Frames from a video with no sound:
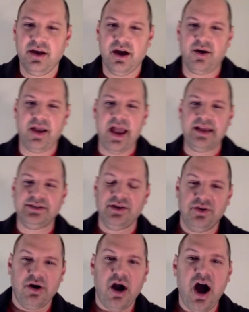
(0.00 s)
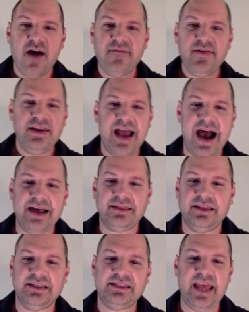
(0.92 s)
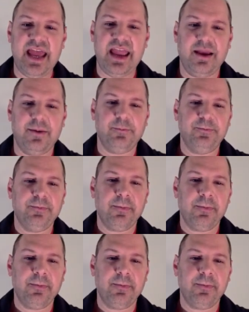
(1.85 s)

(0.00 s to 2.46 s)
Okay, so they're often not the same.